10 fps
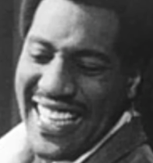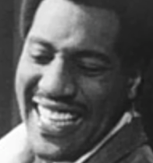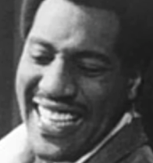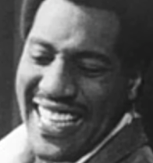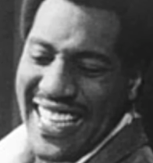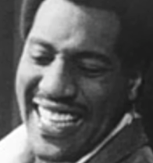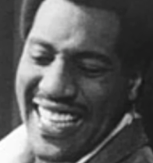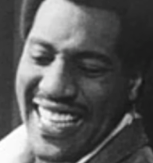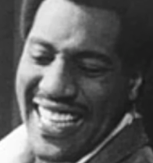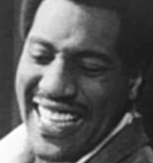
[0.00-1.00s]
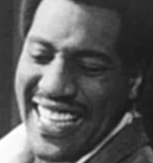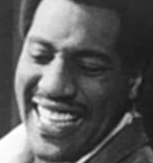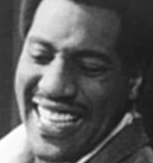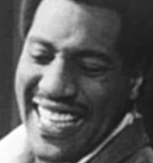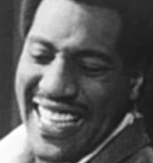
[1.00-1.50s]

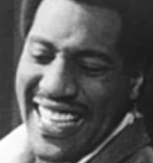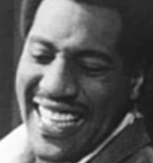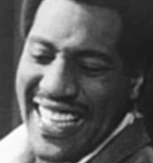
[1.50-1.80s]
(no one is talking)